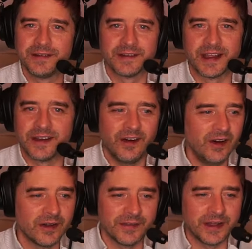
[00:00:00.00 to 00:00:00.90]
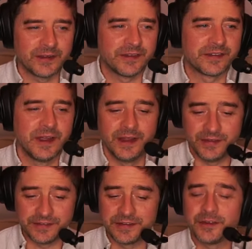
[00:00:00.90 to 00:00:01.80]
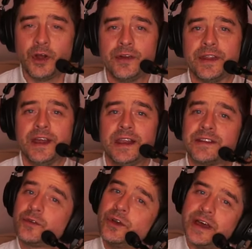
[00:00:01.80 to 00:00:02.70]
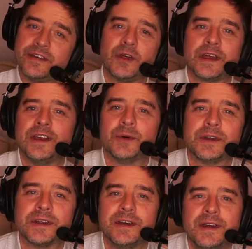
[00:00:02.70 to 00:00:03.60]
Like, oh, there's a story there. Let's go and have a look into it.